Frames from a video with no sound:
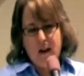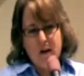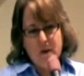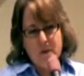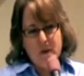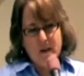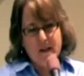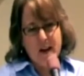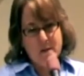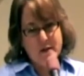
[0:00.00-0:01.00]
oh, well,
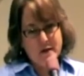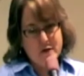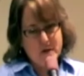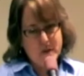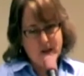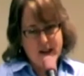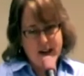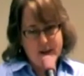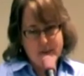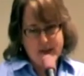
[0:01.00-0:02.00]
that was the troubled
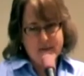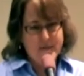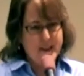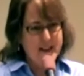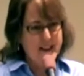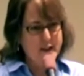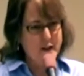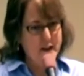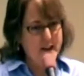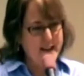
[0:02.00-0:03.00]
times, and that's
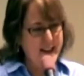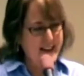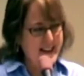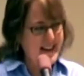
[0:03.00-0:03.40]
all they said.